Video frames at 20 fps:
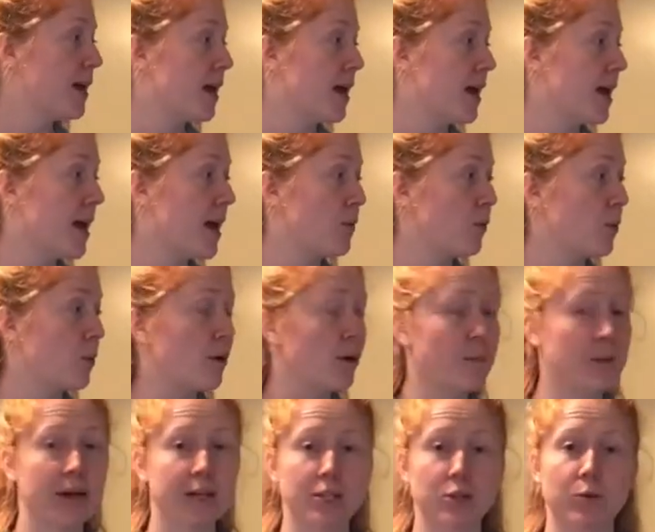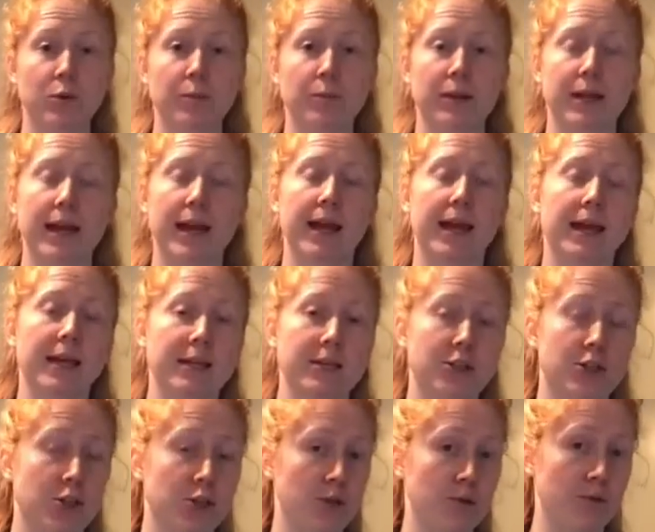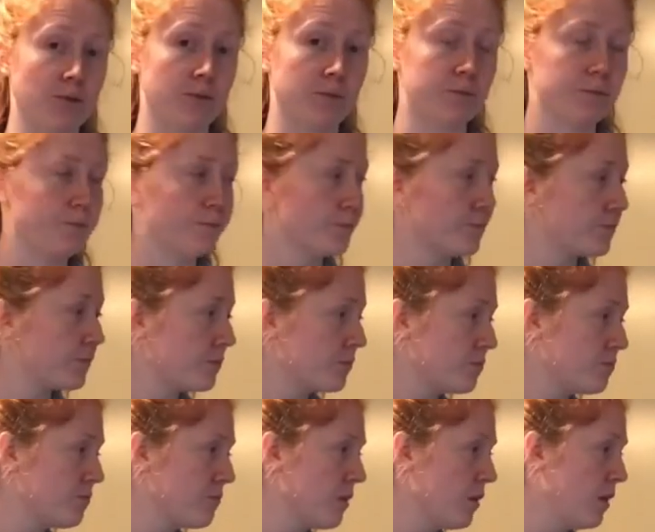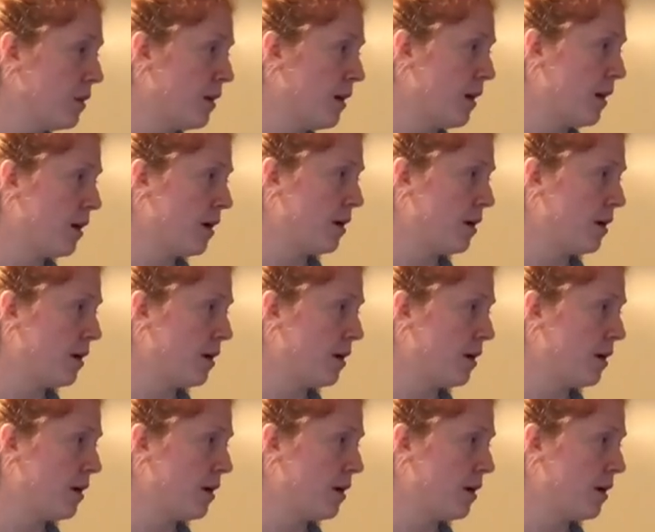and we want to make sure we're playing in tune. We